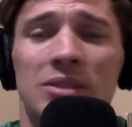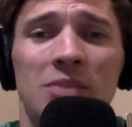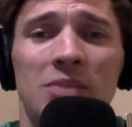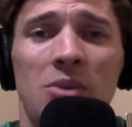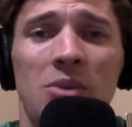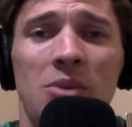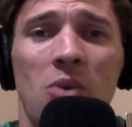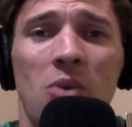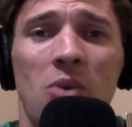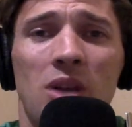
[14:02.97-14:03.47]

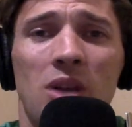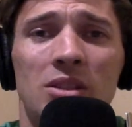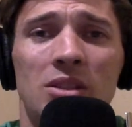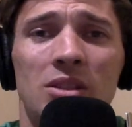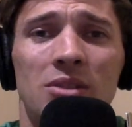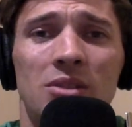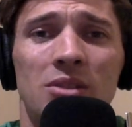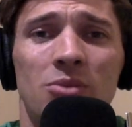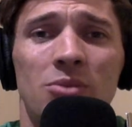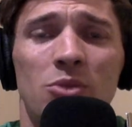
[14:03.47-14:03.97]
walks in
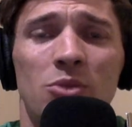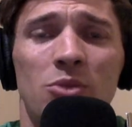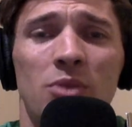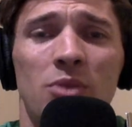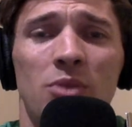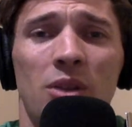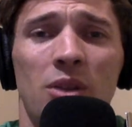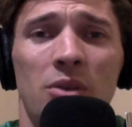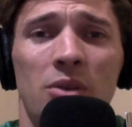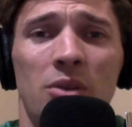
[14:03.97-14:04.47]
the room and
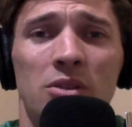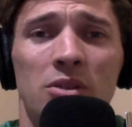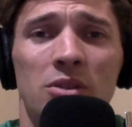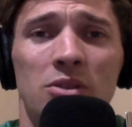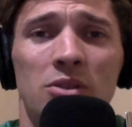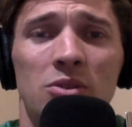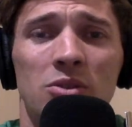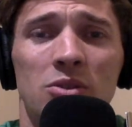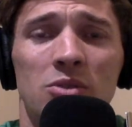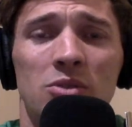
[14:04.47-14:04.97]
all he wants to
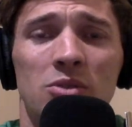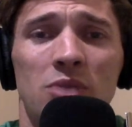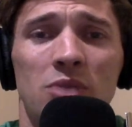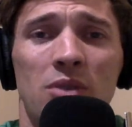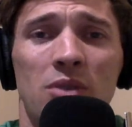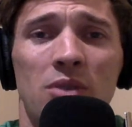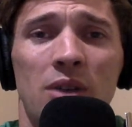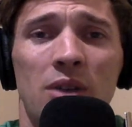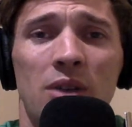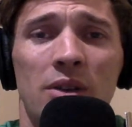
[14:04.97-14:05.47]
do is run
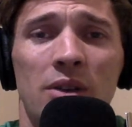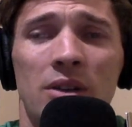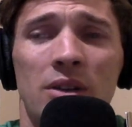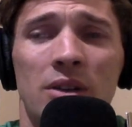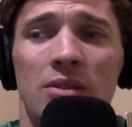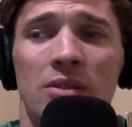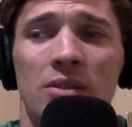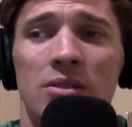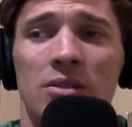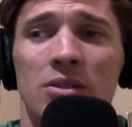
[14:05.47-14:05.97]
around like a
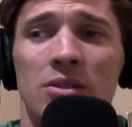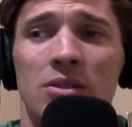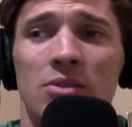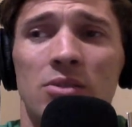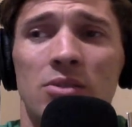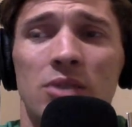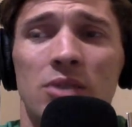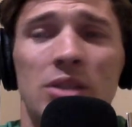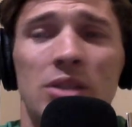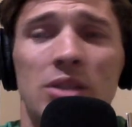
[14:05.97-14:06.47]

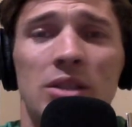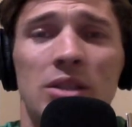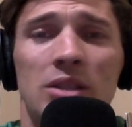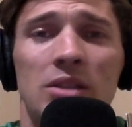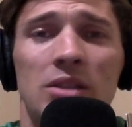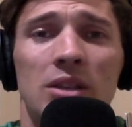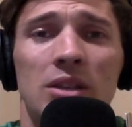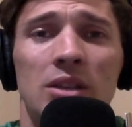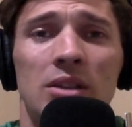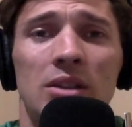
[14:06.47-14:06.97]
crazy
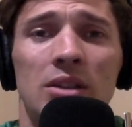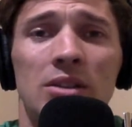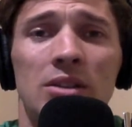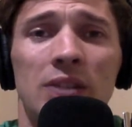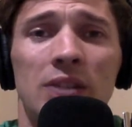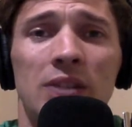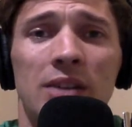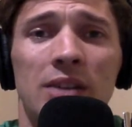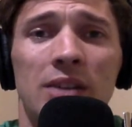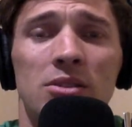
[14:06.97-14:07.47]

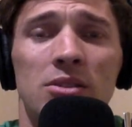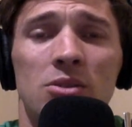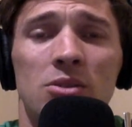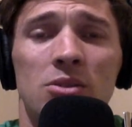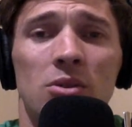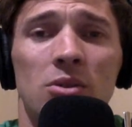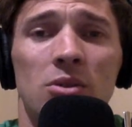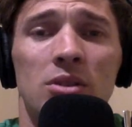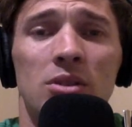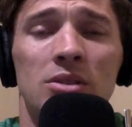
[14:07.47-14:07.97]

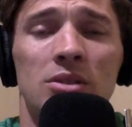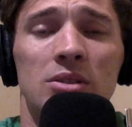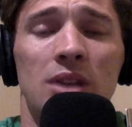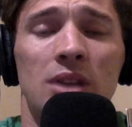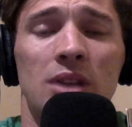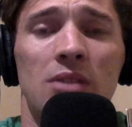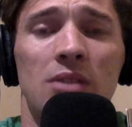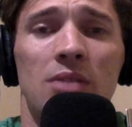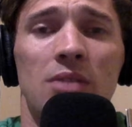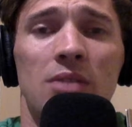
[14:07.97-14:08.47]
dinosaur and
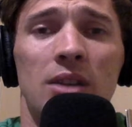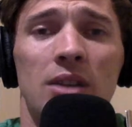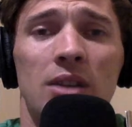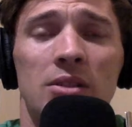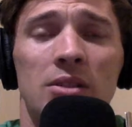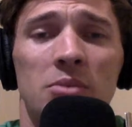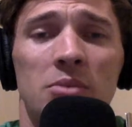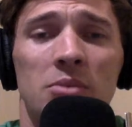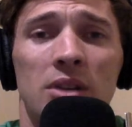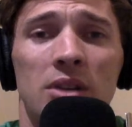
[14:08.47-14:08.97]
terrorize
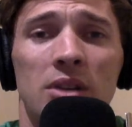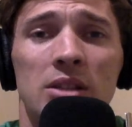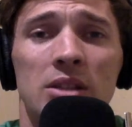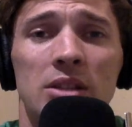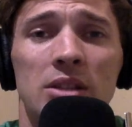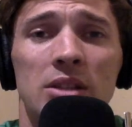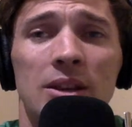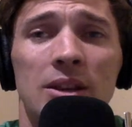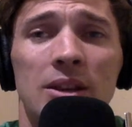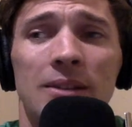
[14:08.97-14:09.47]
the place.
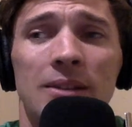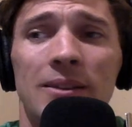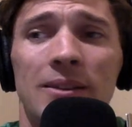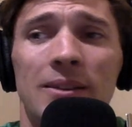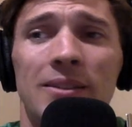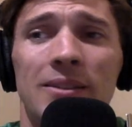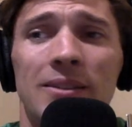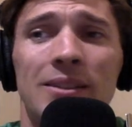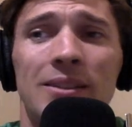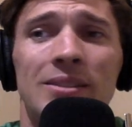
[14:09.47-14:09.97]

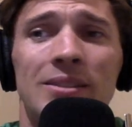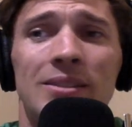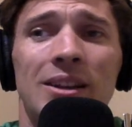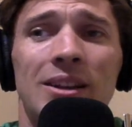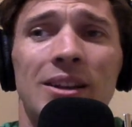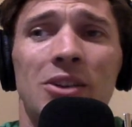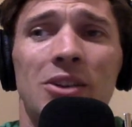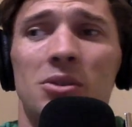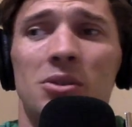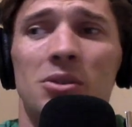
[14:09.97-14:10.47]
Like, that's not
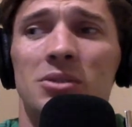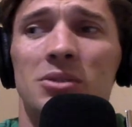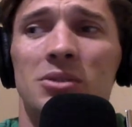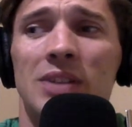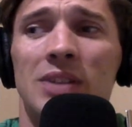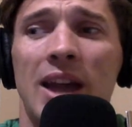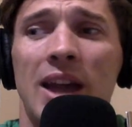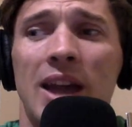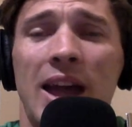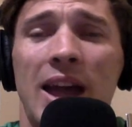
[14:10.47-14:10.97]
close
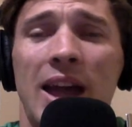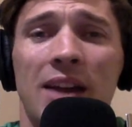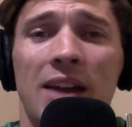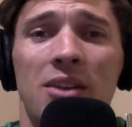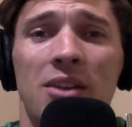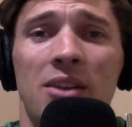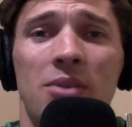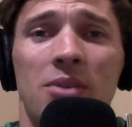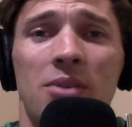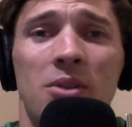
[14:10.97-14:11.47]
to
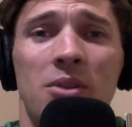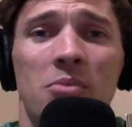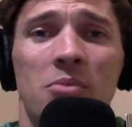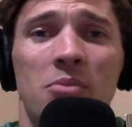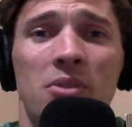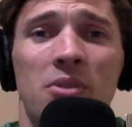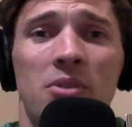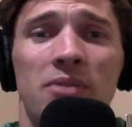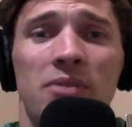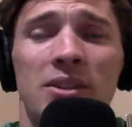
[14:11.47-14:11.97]
accurate or
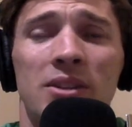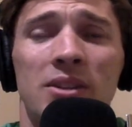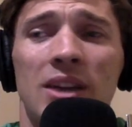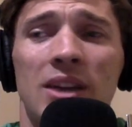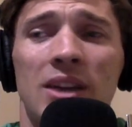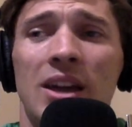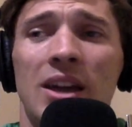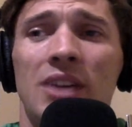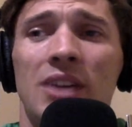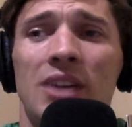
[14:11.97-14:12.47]
perfect.
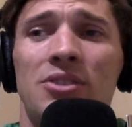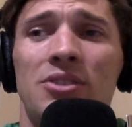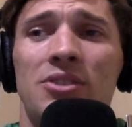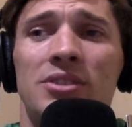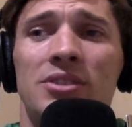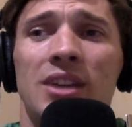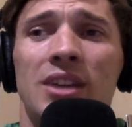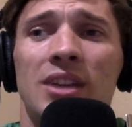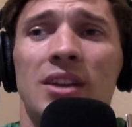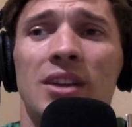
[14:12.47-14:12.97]
And you're
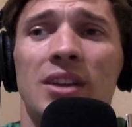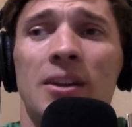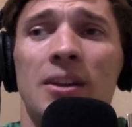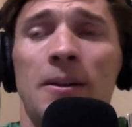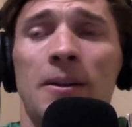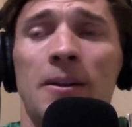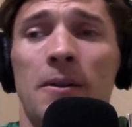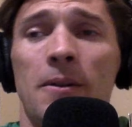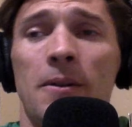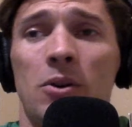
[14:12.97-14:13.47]
saying,
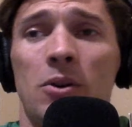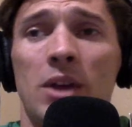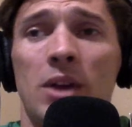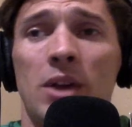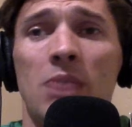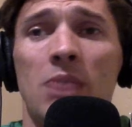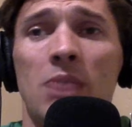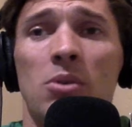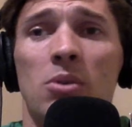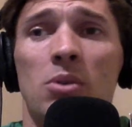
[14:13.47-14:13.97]
okay,
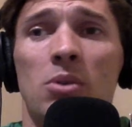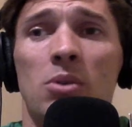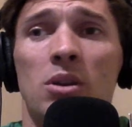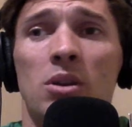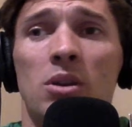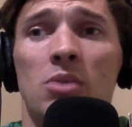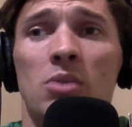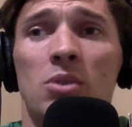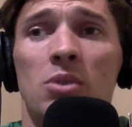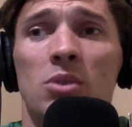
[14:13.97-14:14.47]
well, we're going
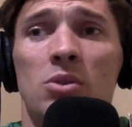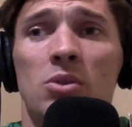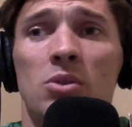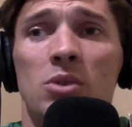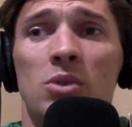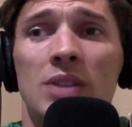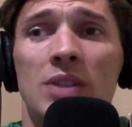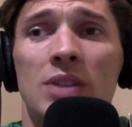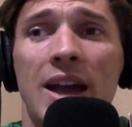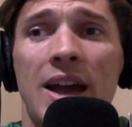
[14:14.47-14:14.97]
to work
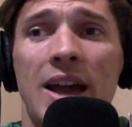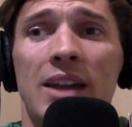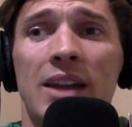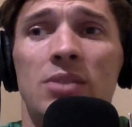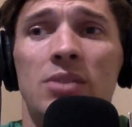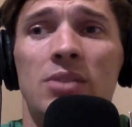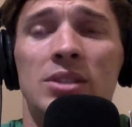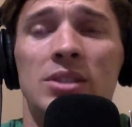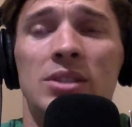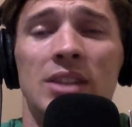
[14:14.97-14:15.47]
towards
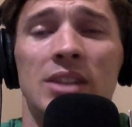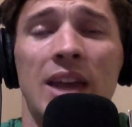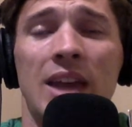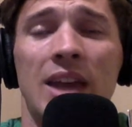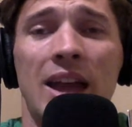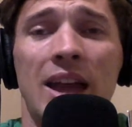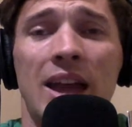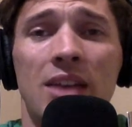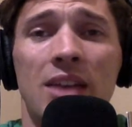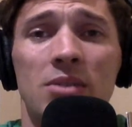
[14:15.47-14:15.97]
accuracy.
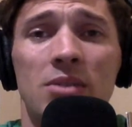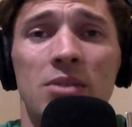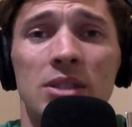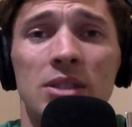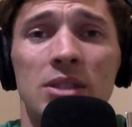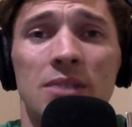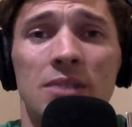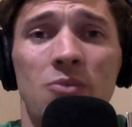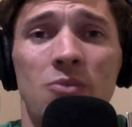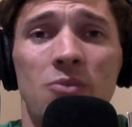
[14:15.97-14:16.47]
Accuracy
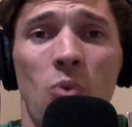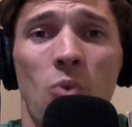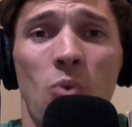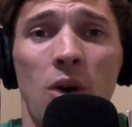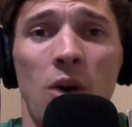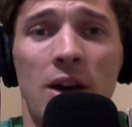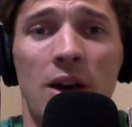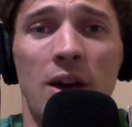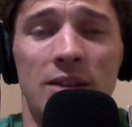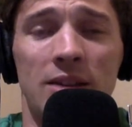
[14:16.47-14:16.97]
of
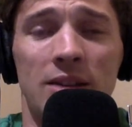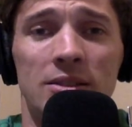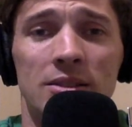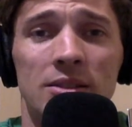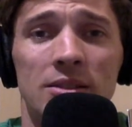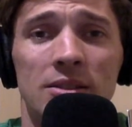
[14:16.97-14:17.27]
what?